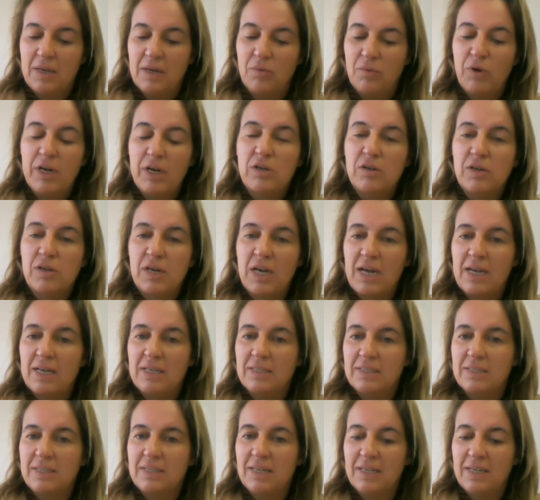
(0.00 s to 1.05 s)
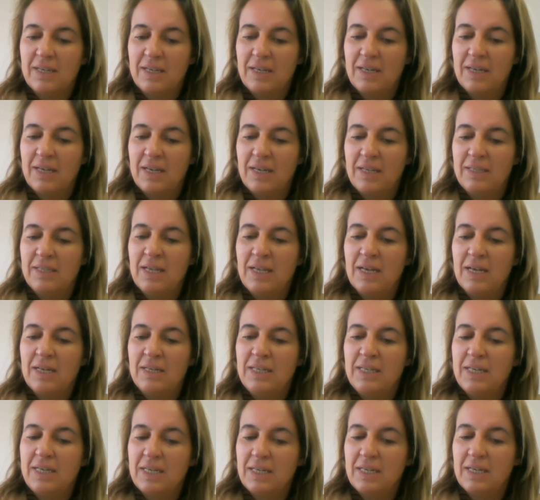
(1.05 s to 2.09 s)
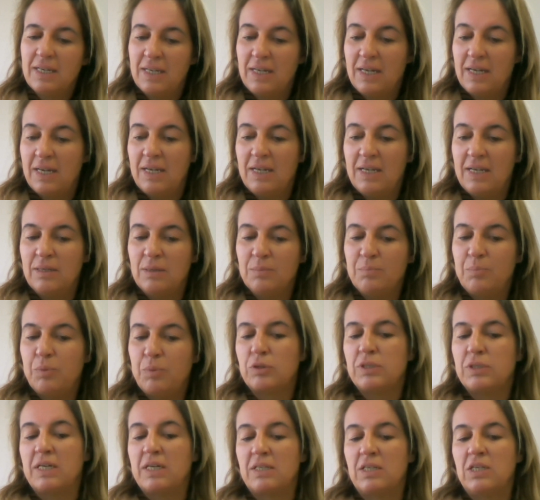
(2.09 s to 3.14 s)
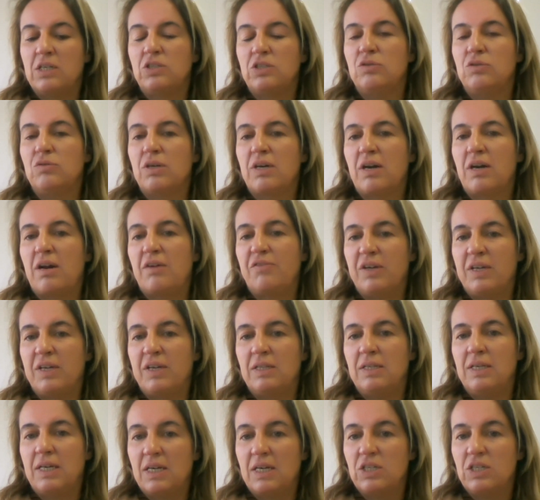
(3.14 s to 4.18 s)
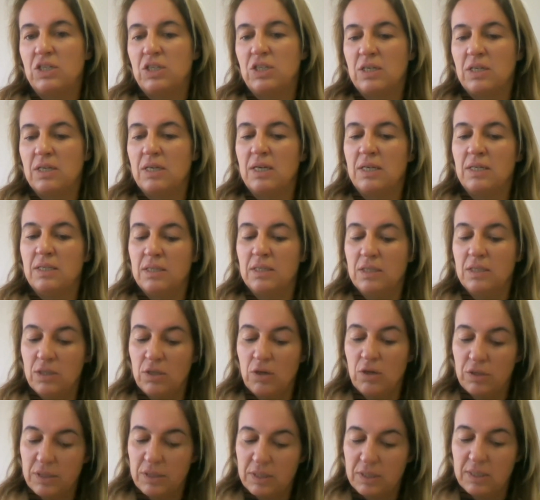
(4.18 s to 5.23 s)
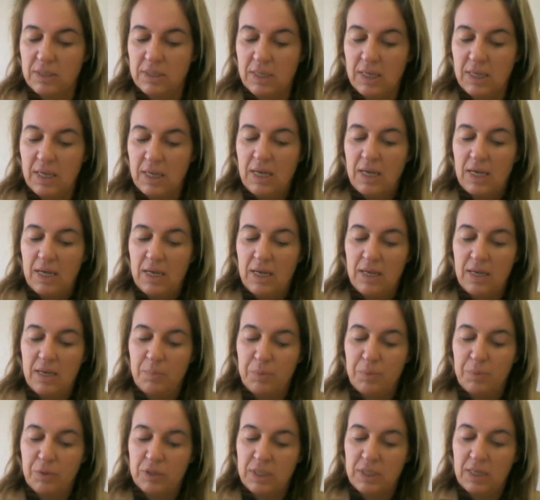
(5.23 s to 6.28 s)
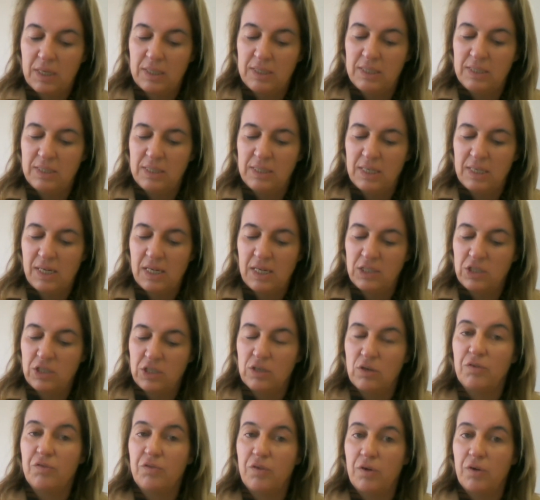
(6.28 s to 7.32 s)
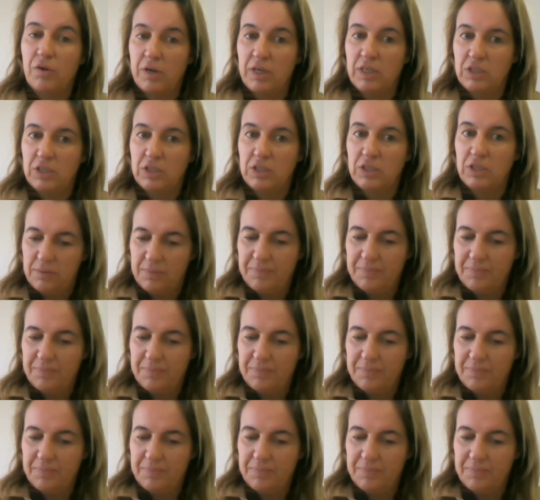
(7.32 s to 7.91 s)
recognized and protected geographic indication and not protect designation of origin.